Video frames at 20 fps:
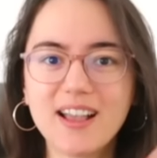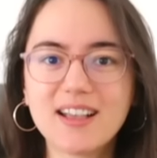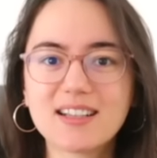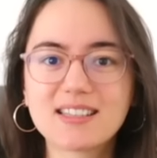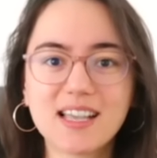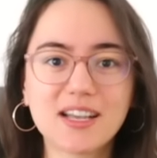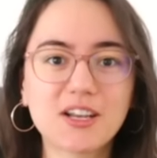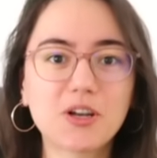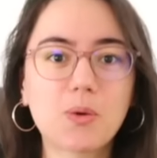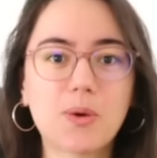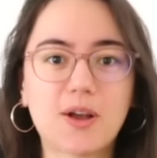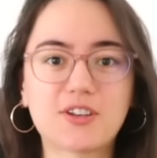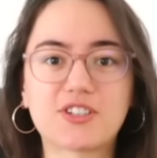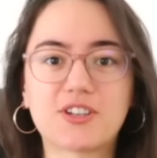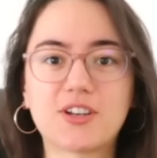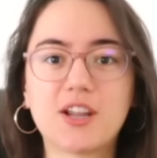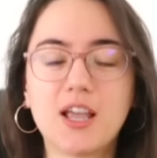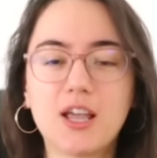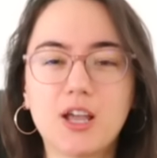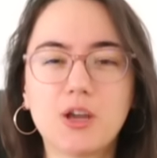Second
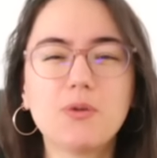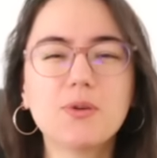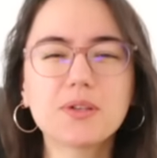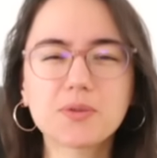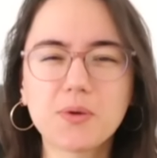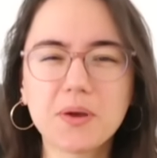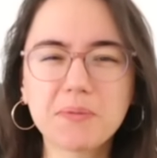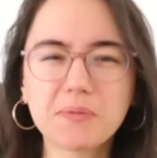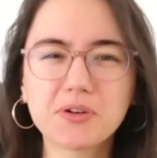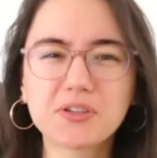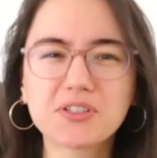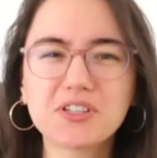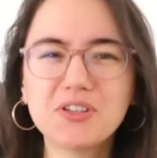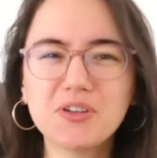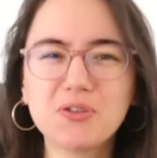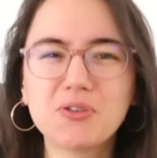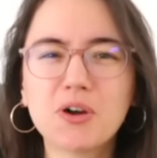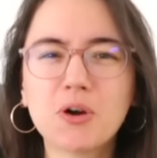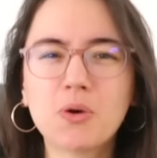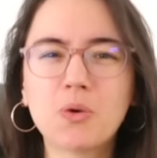question, who is one person
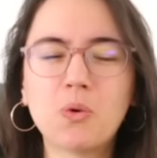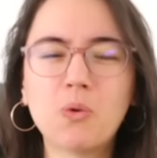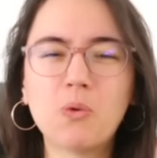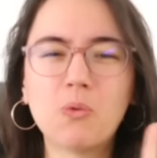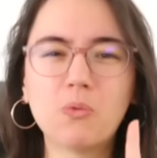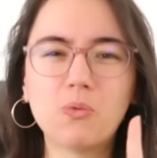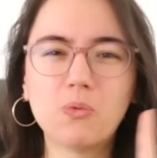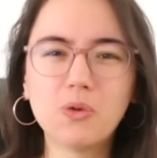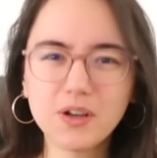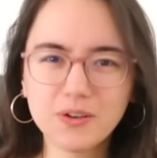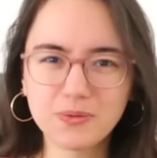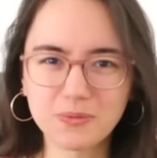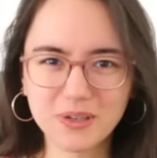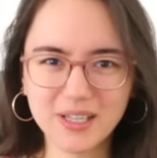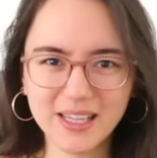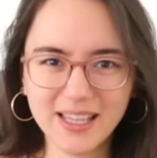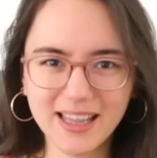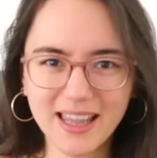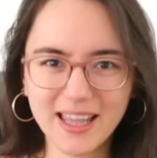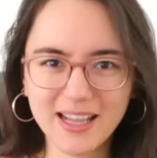you know who would
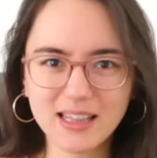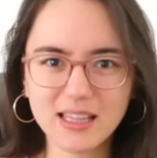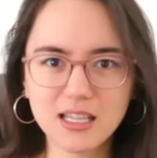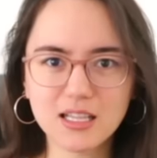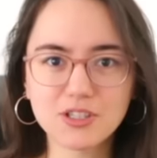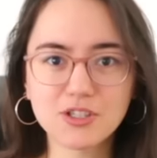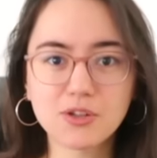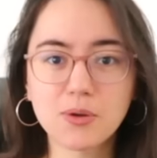really like this?